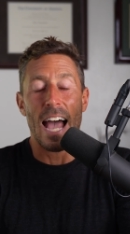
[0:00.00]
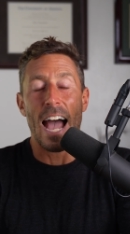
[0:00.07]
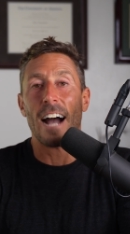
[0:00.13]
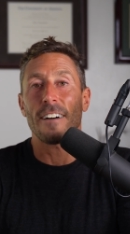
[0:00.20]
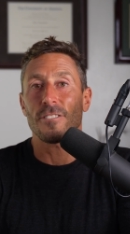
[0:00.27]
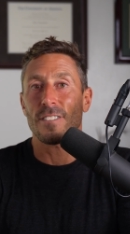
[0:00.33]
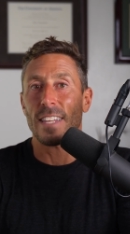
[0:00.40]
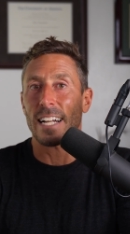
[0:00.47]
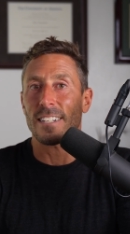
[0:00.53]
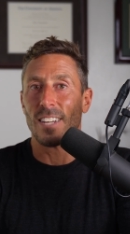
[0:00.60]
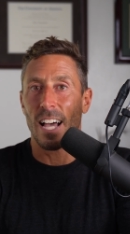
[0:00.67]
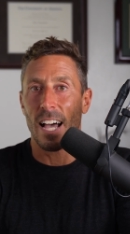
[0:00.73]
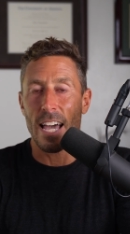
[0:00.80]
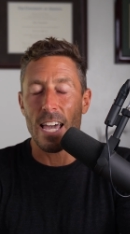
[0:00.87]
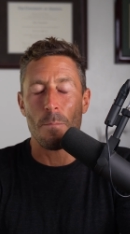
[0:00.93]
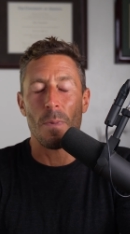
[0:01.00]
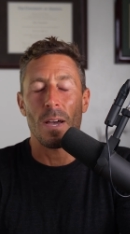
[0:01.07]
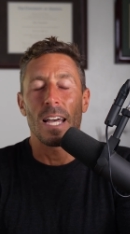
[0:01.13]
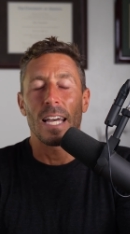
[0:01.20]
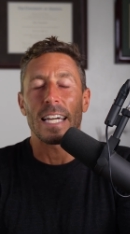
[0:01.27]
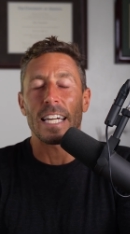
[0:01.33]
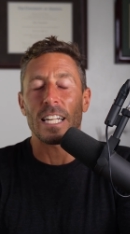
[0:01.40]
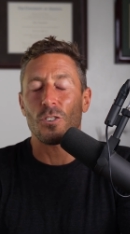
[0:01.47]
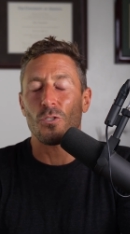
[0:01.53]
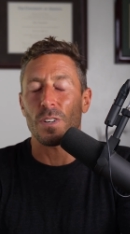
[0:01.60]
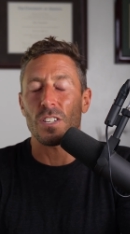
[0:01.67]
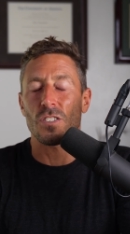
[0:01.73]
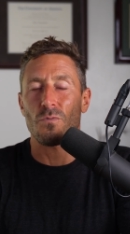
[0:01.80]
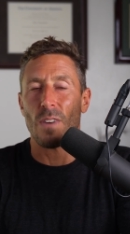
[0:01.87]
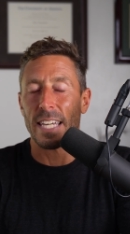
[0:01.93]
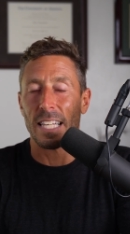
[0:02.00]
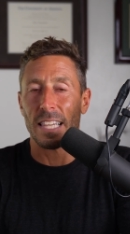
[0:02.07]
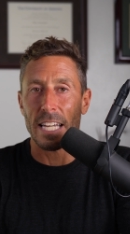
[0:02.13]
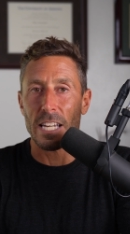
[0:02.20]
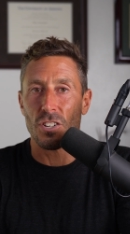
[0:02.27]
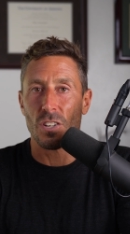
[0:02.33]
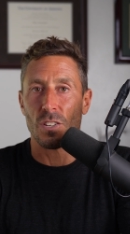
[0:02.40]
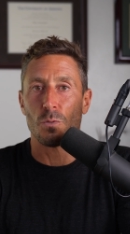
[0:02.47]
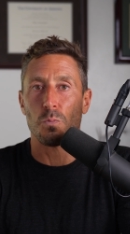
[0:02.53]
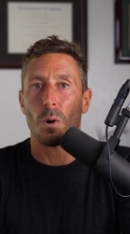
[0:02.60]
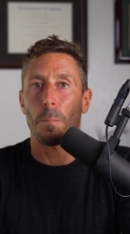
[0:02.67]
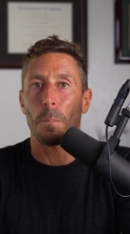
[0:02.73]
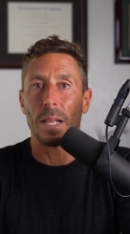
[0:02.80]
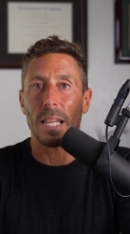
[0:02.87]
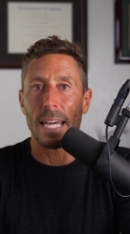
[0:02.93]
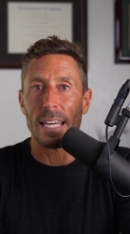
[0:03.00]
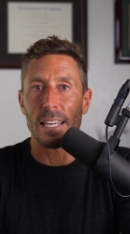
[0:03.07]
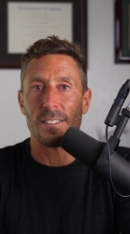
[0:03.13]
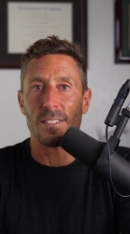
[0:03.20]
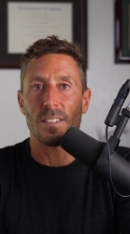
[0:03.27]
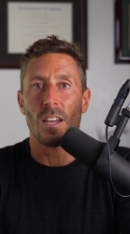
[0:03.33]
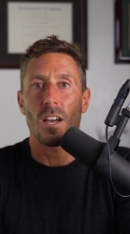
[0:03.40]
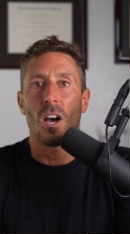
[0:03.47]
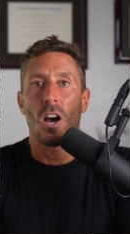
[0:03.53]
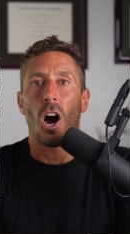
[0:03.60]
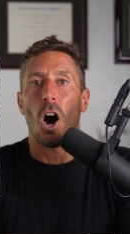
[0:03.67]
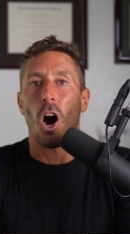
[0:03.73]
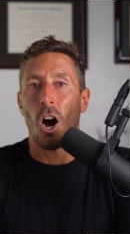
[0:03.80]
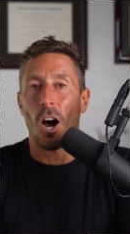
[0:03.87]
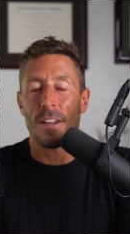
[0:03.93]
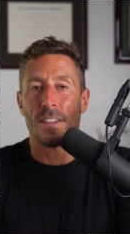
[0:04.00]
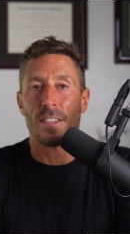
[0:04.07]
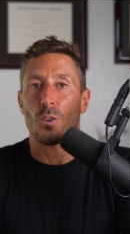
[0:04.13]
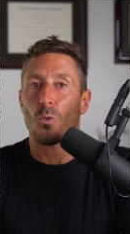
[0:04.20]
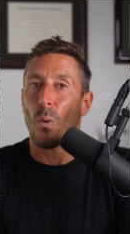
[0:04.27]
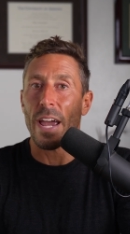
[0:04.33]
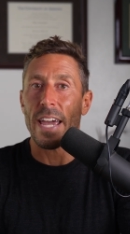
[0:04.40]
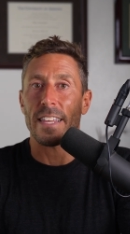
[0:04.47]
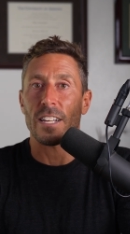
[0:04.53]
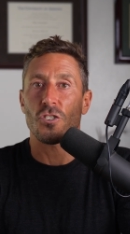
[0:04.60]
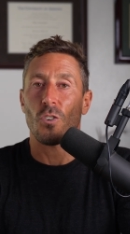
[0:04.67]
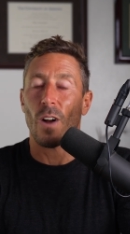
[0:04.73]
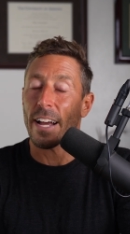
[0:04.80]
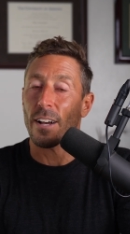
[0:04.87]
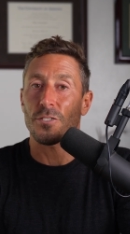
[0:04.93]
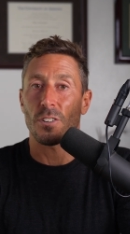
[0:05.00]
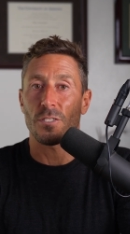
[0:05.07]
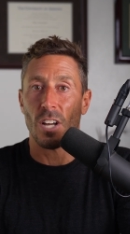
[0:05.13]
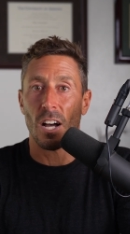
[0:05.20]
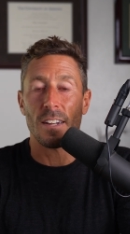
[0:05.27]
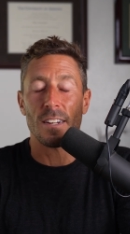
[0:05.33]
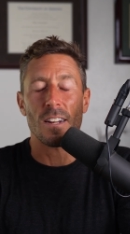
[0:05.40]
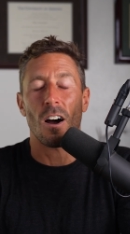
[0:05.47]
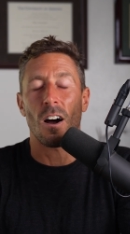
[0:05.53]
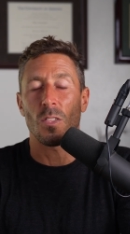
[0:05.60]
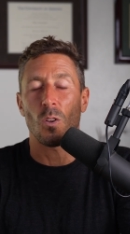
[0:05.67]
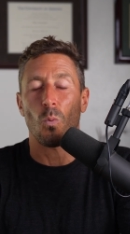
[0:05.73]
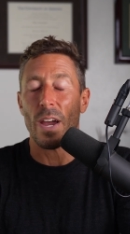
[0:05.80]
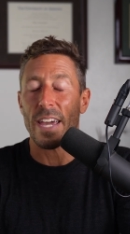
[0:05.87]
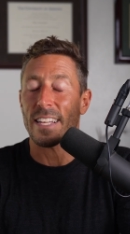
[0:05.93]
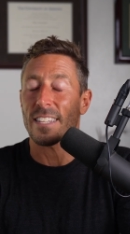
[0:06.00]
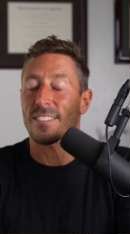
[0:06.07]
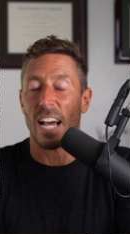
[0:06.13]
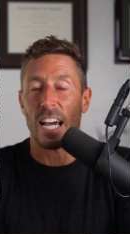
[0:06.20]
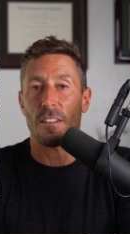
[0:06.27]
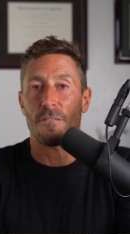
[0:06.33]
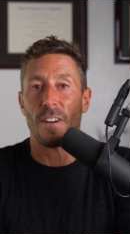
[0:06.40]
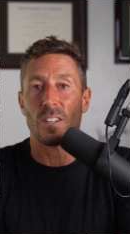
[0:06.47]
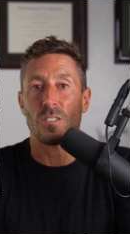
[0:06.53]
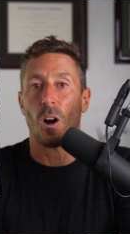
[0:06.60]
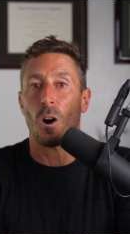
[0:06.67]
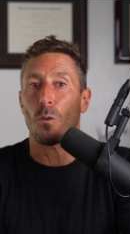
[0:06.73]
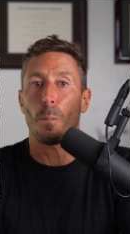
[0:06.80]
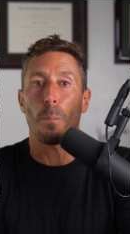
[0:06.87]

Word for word: After that time, increased regulations were placed on the way that trials are done, on the way that side effects are